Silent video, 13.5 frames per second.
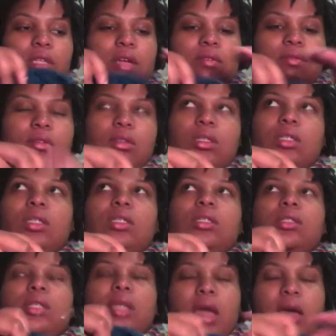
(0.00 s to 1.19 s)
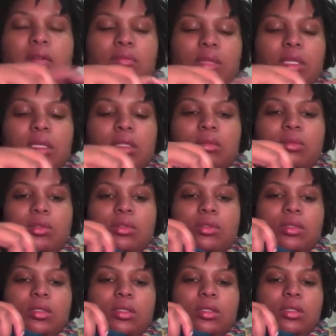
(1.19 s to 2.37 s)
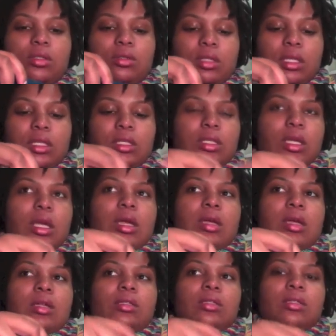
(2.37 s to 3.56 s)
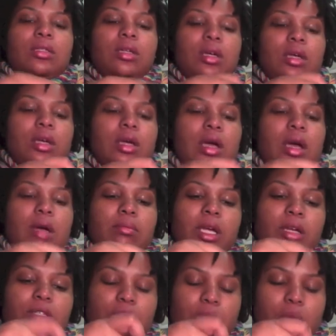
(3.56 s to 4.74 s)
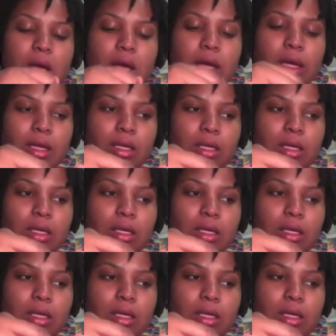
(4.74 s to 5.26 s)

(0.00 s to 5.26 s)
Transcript: I really haven't been in the mood to do this, and I'm not sure why.